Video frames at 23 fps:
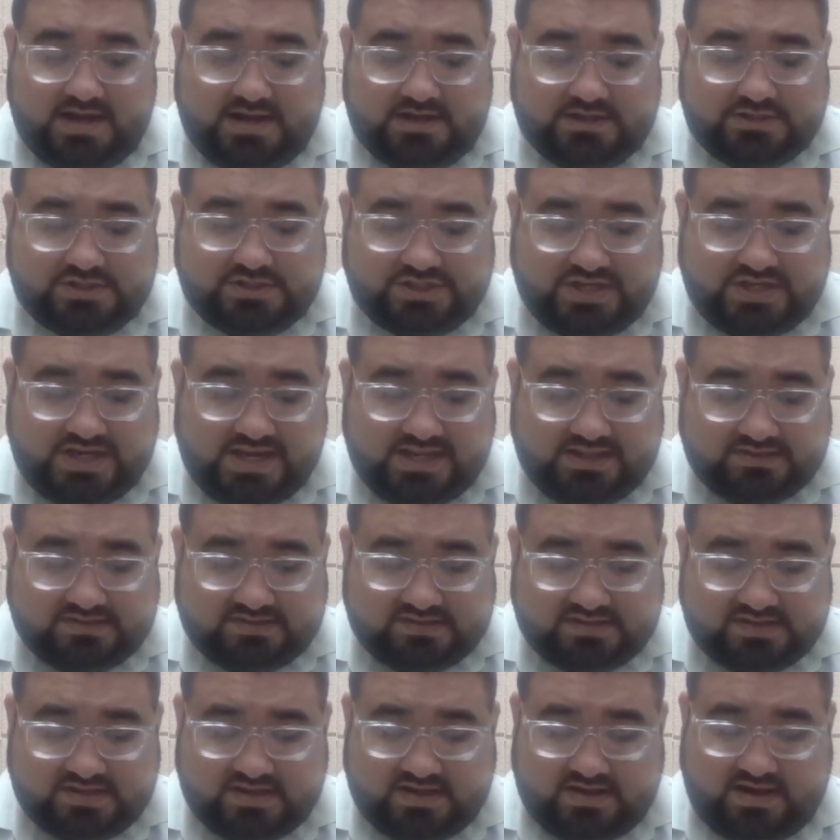
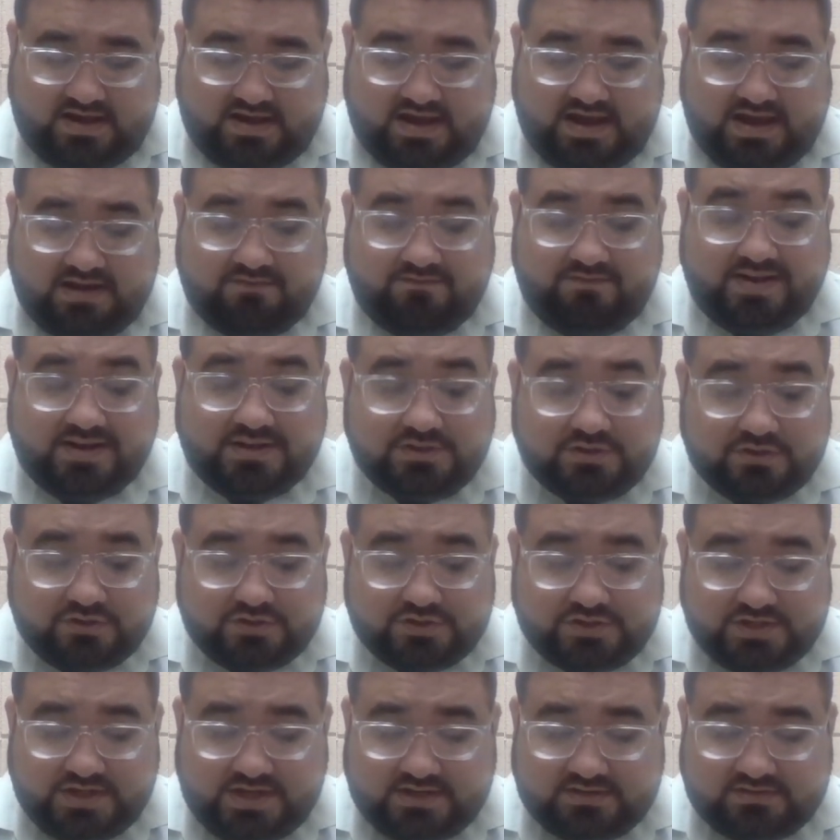Sheets, adventure
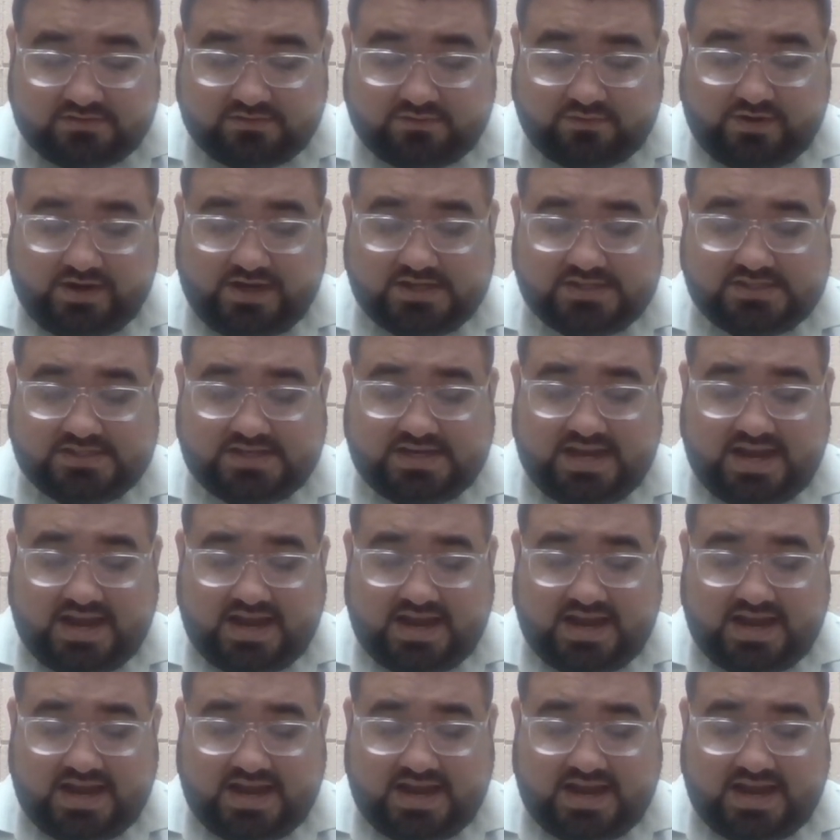sheets for each